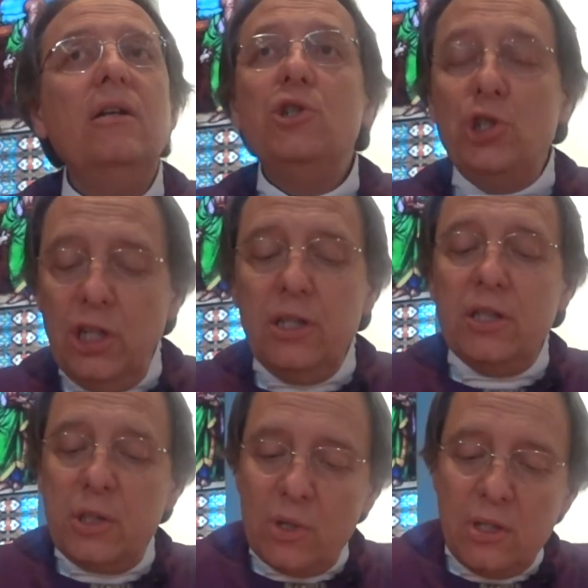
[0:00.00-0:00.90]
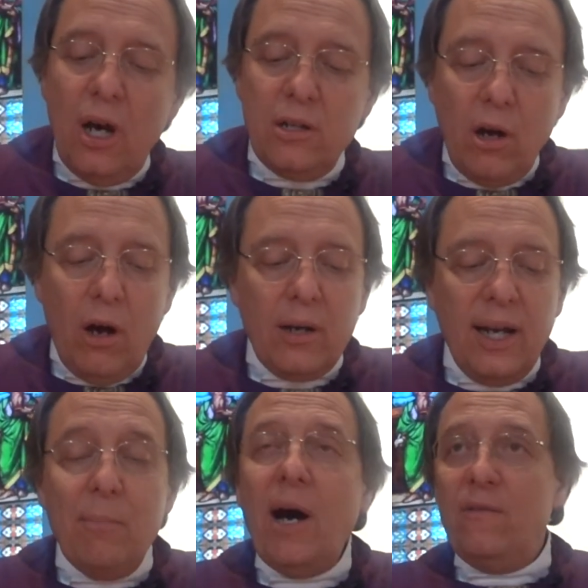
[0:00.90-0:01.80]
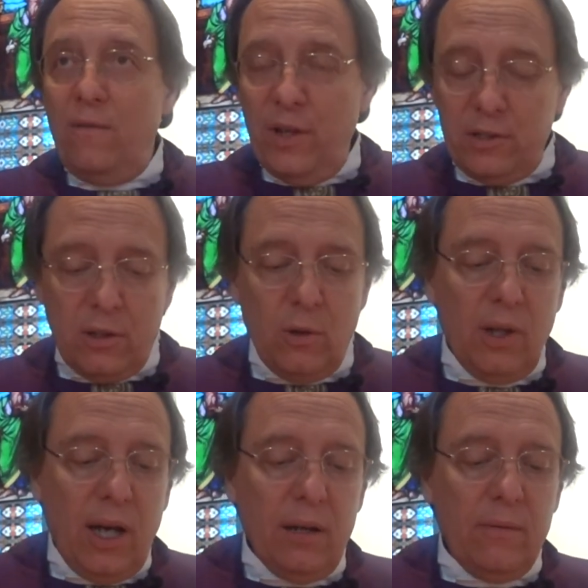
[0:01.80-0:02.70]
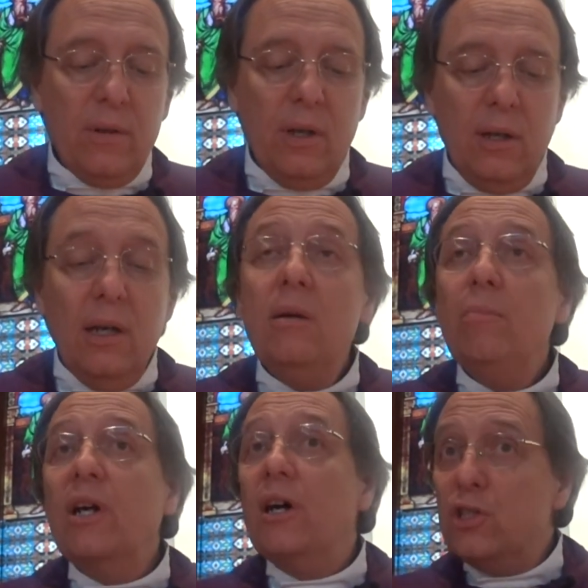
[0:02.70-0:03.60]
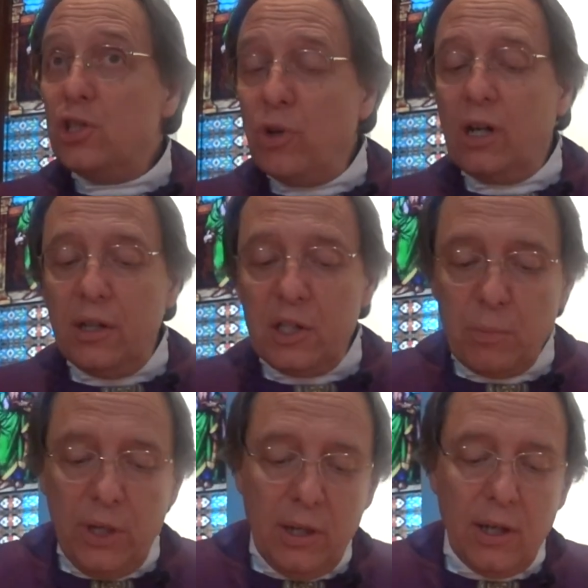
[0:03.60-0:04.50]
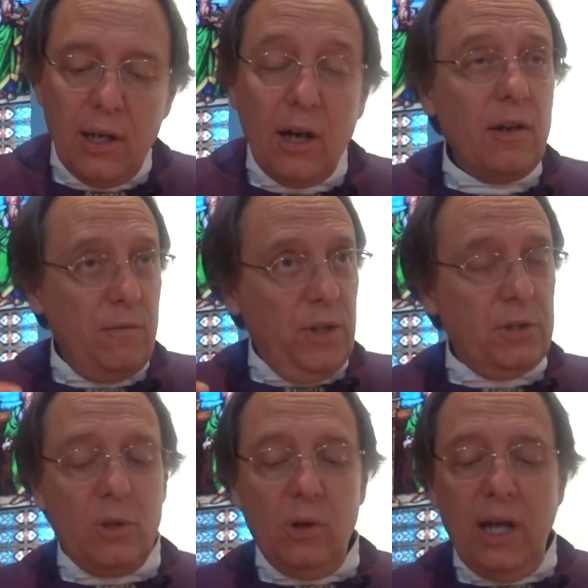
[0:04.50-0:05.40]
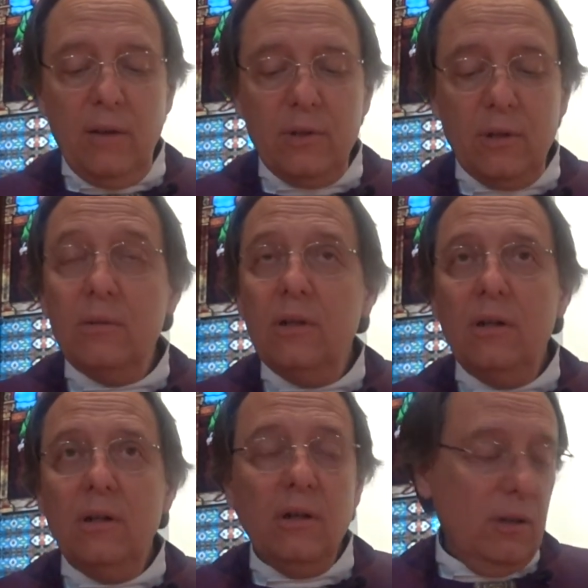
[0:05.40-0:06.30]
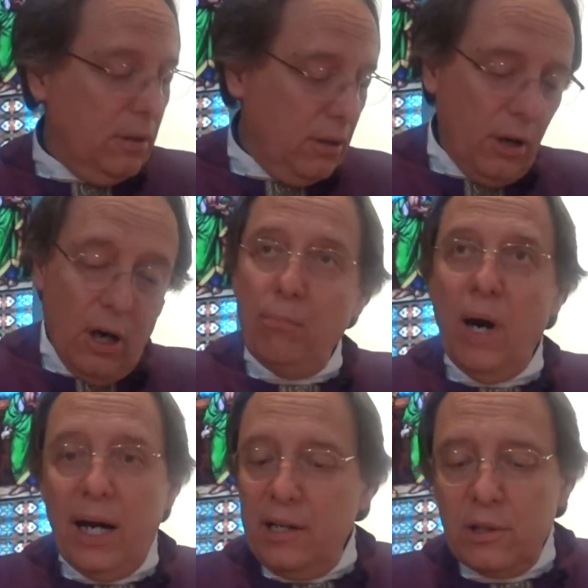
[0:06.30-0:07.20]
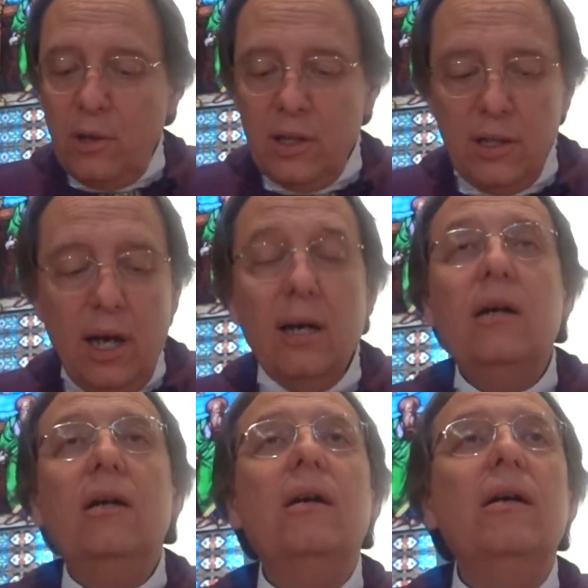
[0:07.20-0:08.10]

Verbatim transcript: Jesus was not talking about physical life, because strictly speaking, on a physical level, our bodies are going to die.